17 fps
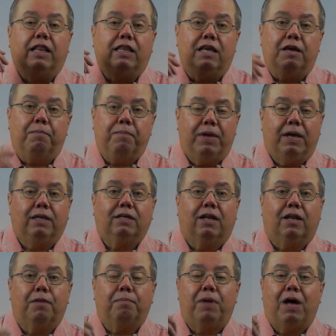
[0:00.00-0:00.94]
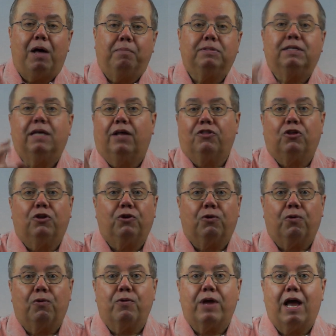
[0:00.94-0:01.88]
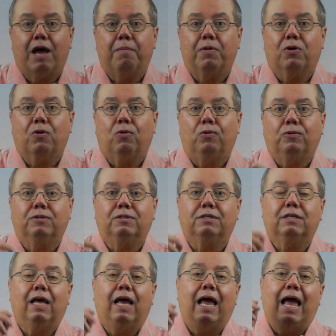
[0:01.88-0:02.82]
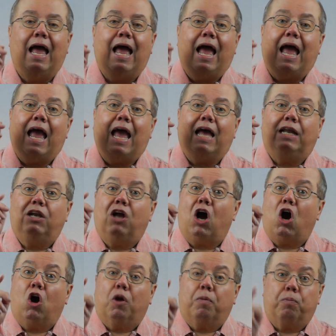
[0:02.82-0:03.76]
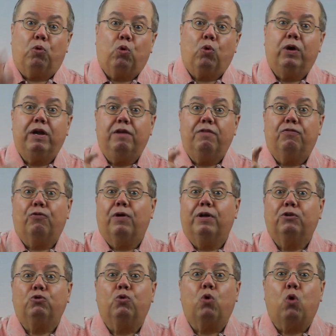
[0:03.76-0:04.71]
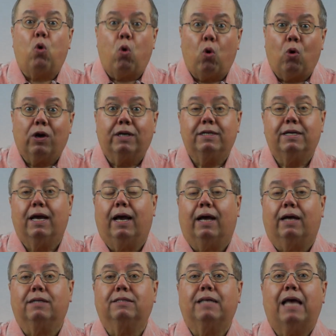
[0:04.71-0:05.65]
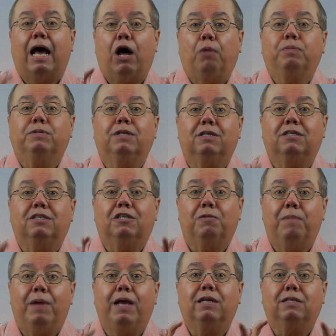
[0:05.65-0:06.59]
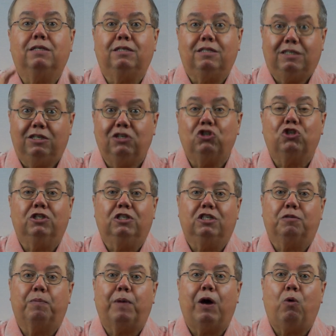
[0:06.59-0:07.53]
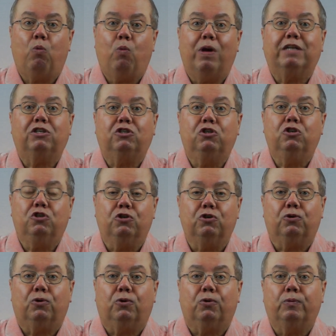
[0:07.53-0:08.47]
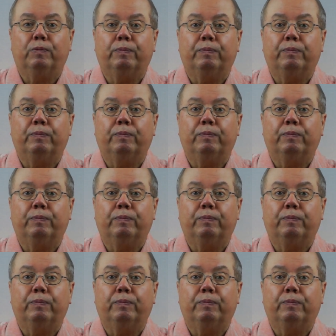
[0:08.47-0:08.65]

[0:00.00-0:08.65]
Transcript: The amygdala pumps out the neurochemicals and our prefrontal cortex helps us to make decisions about what to do.